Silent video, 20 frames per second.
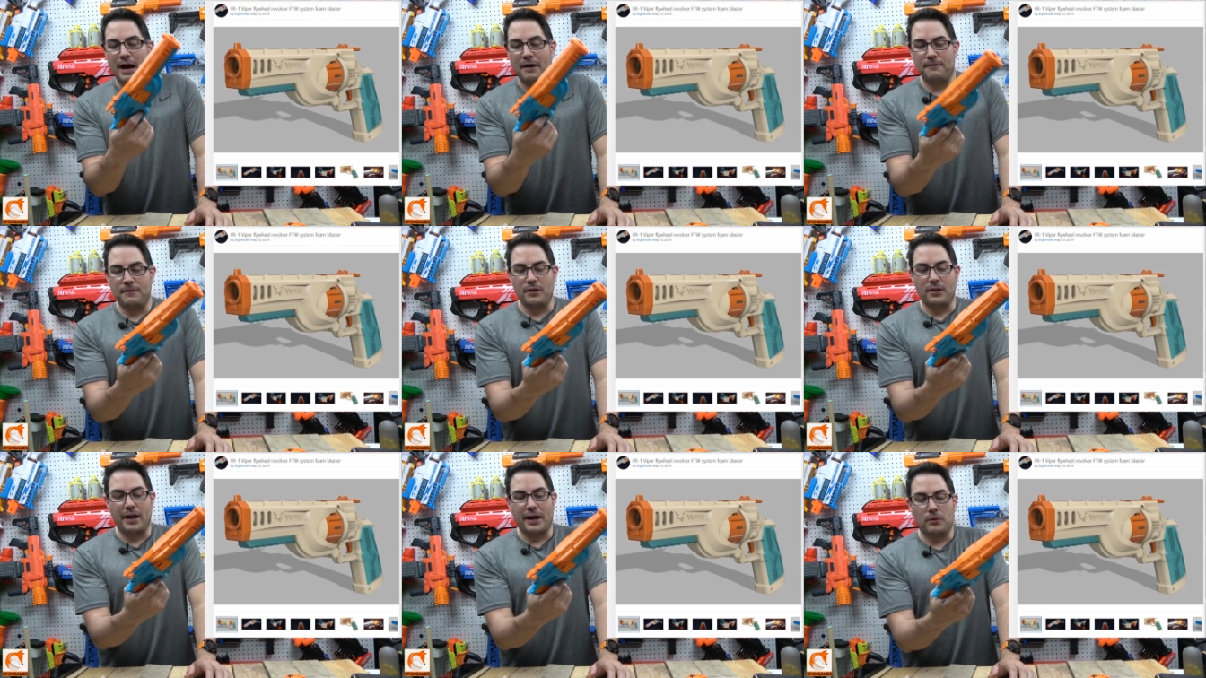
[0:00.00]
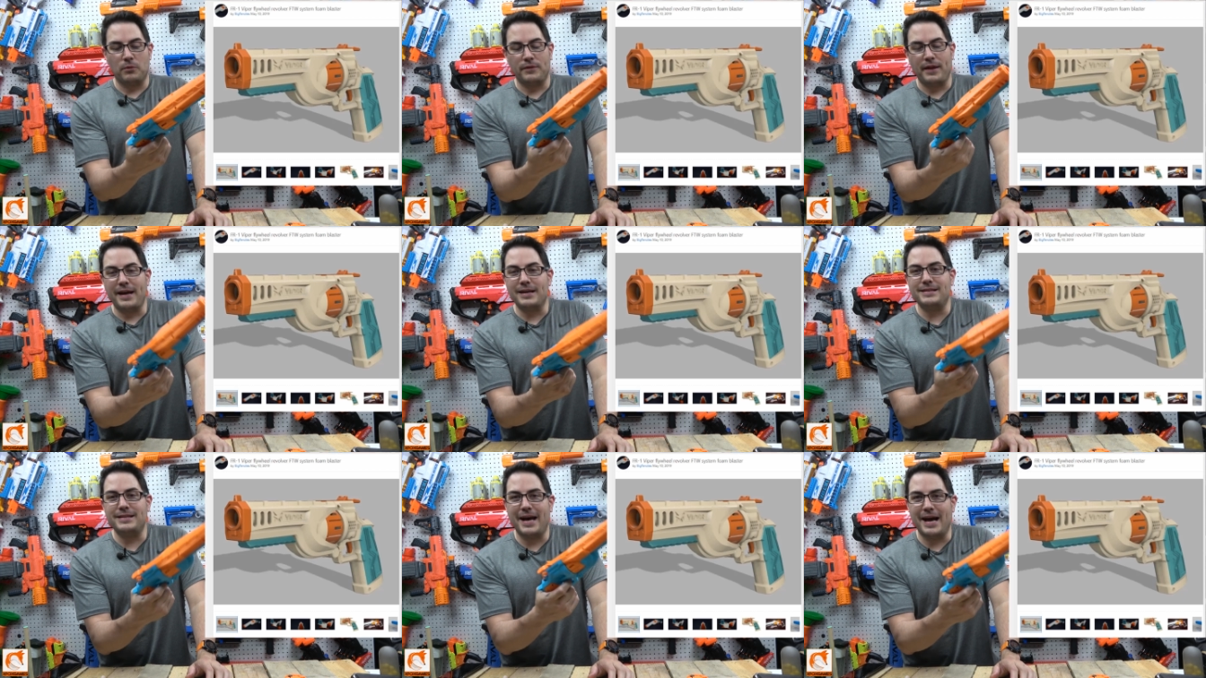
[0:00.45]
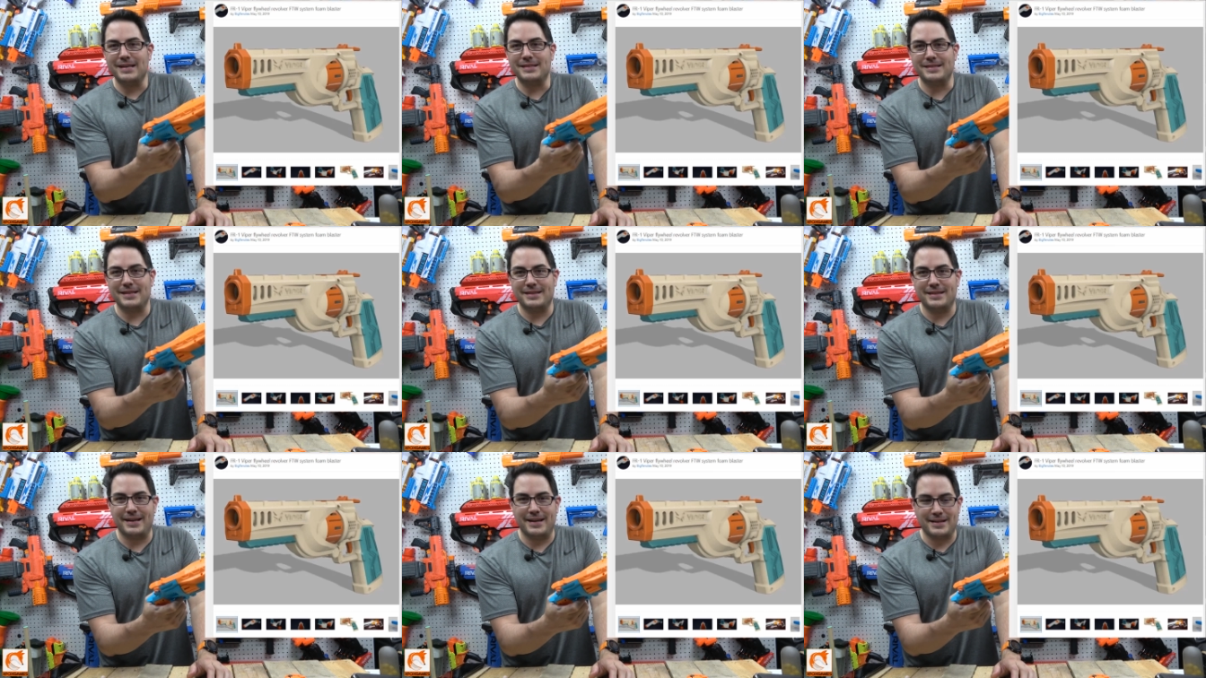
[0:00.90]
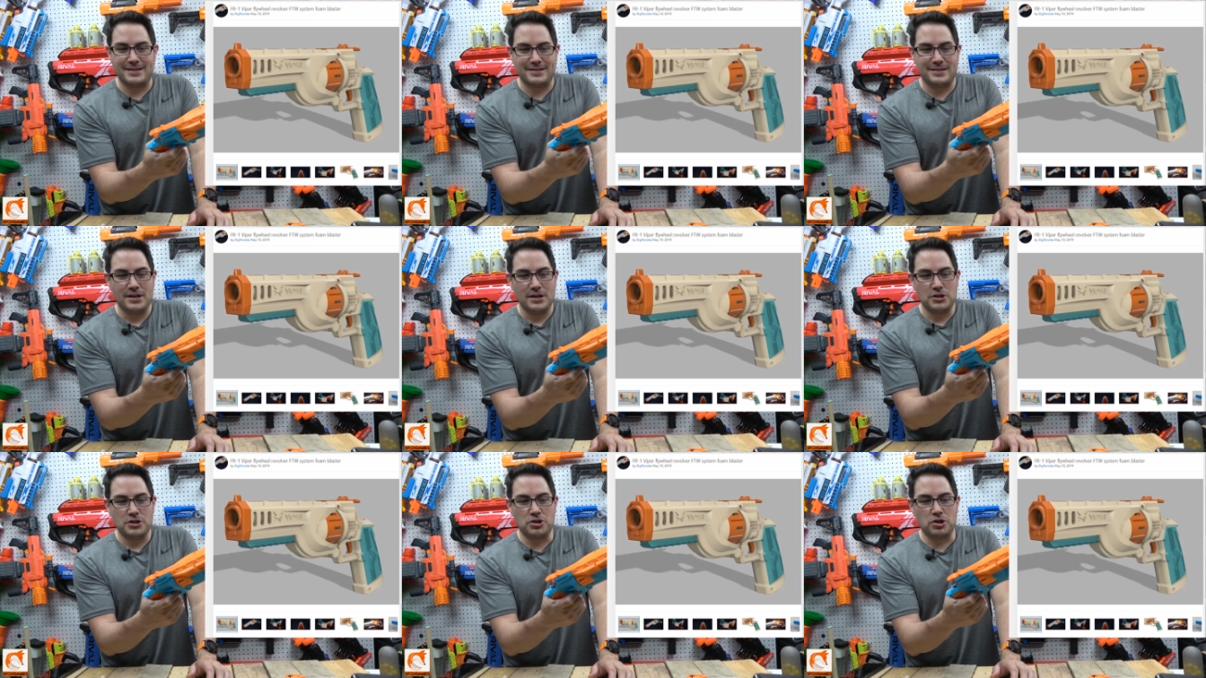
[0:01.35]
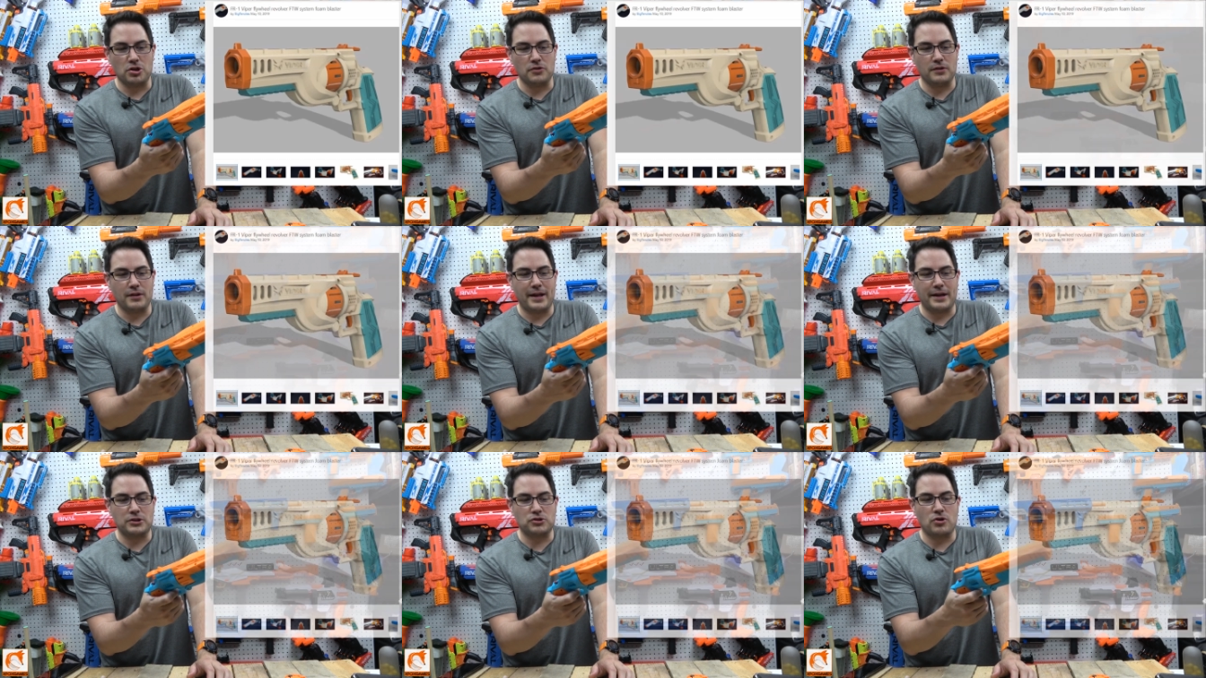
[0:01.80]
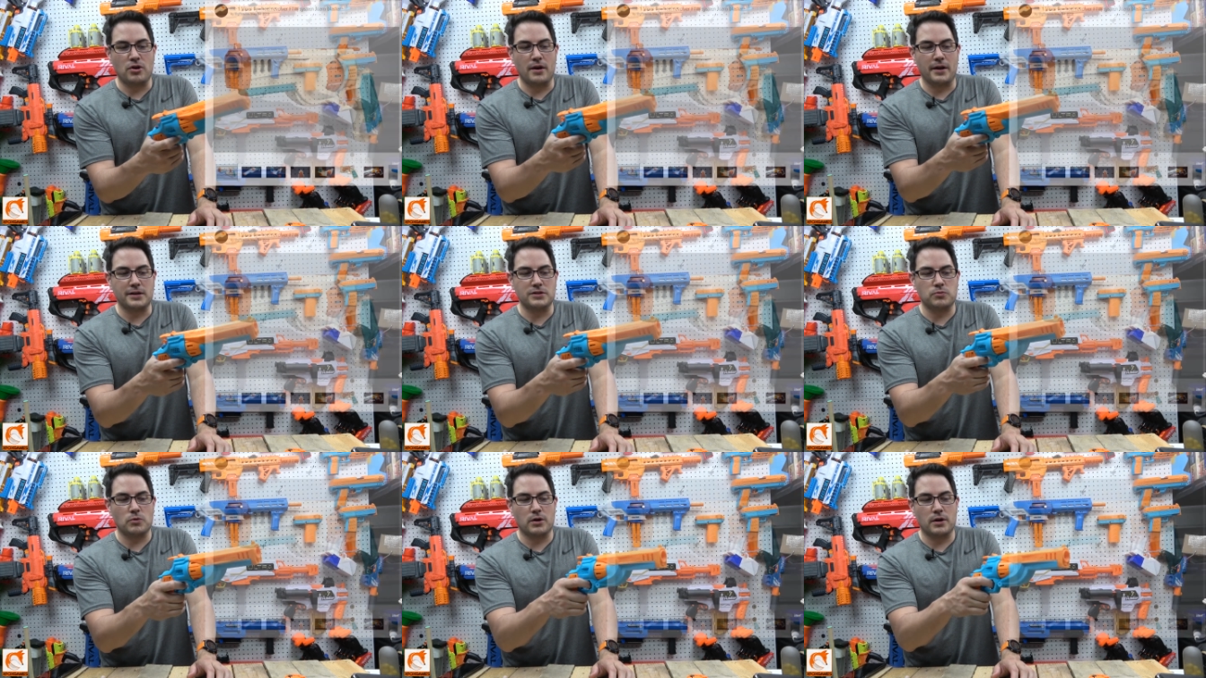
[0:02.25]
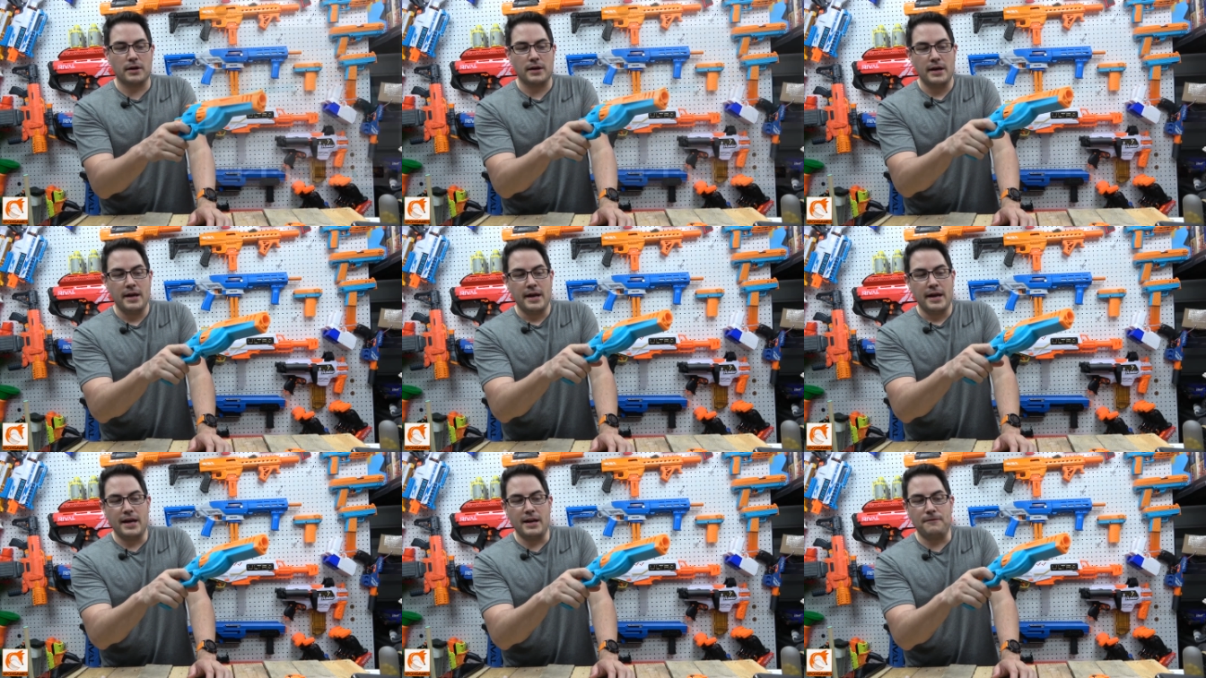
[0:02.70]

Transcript: I feel like when they tested this, sure the electronics work,